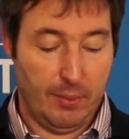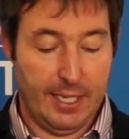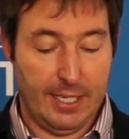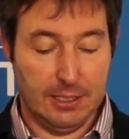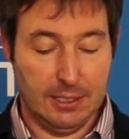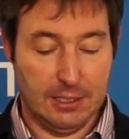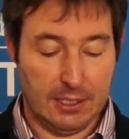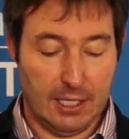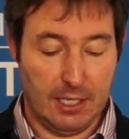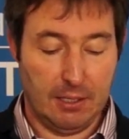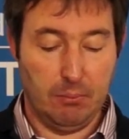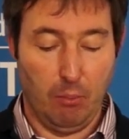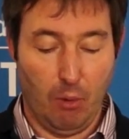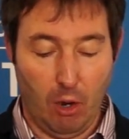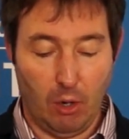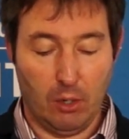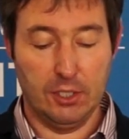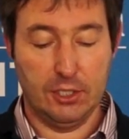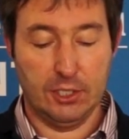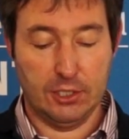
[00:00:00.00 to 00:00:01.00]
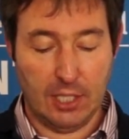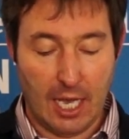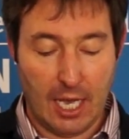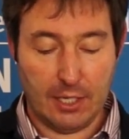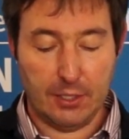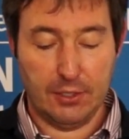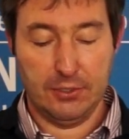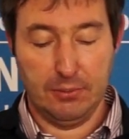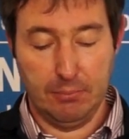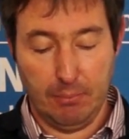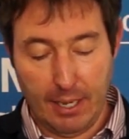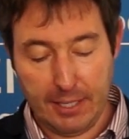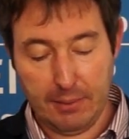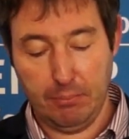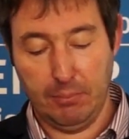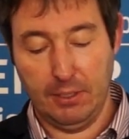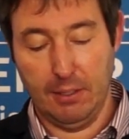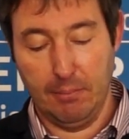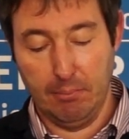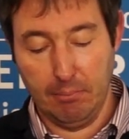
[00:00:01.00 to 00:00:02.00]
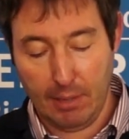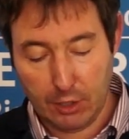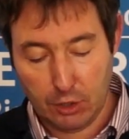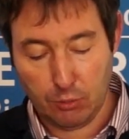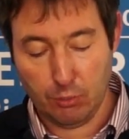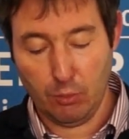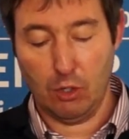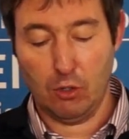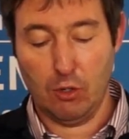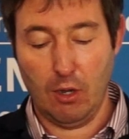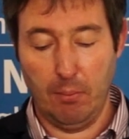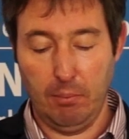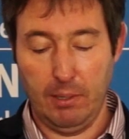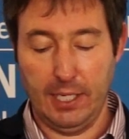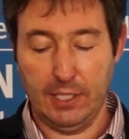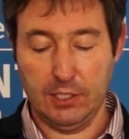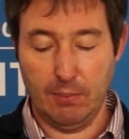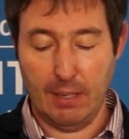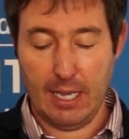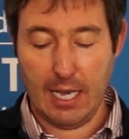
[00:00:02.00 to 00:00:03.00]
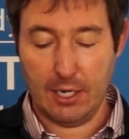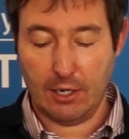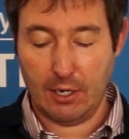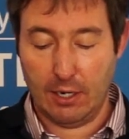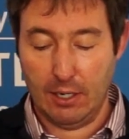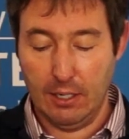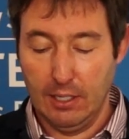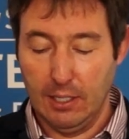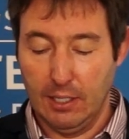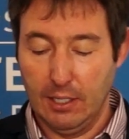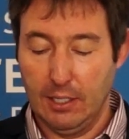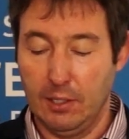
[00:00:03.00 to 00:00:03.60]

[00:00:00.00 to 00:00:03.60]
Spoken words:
means that moral status might be a much more complex matter